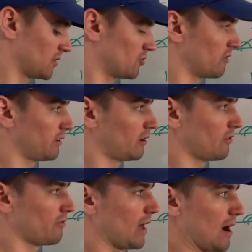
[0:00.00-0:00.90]
derivative
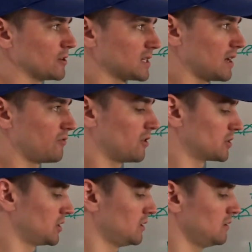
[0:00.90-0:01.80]
of the outside
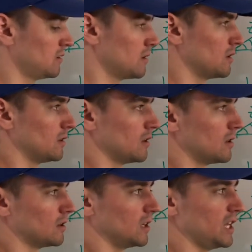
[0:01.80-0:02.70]
function,
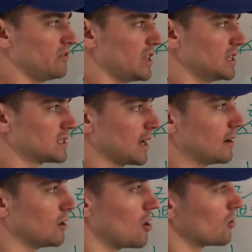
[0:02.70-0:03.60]
leave the inside
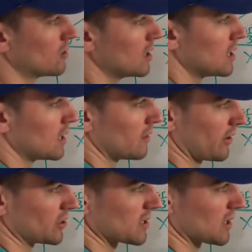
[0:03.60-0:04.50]
alone,
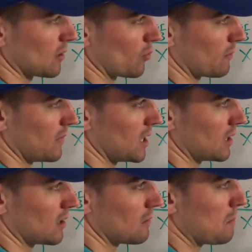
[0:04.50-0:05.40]
that's just going to
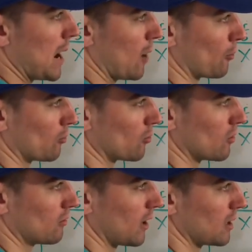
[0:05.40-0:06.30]
mean power
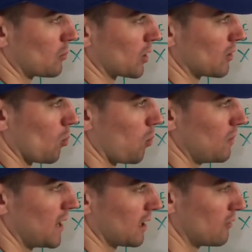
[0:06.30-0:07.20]
rule, right? Bring the
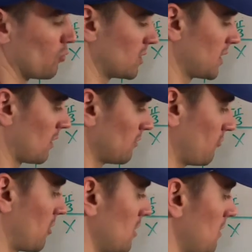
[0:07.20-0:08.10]
negative 1 down in
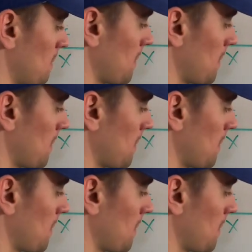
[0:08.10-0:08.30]
front,